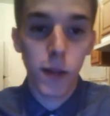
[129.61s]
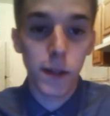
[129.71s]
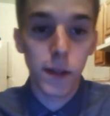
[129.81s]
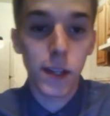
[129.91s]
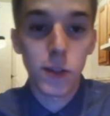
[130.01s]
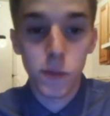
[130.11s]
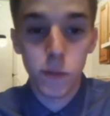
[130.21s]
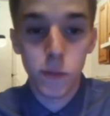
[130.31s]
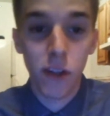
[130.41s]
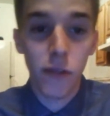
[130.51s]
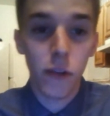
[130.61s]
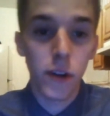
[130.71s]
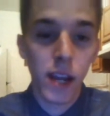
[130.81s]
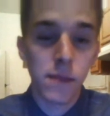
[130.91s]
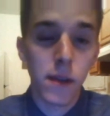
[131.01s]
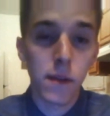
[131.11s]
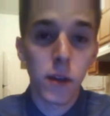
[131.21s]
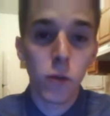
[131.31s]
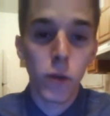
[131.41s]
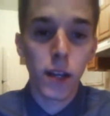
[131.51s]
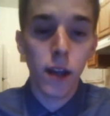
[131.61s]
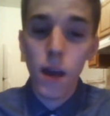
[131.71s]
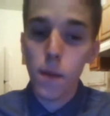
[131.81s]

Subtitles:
maybe teach them some stuff for a day, maybe a week.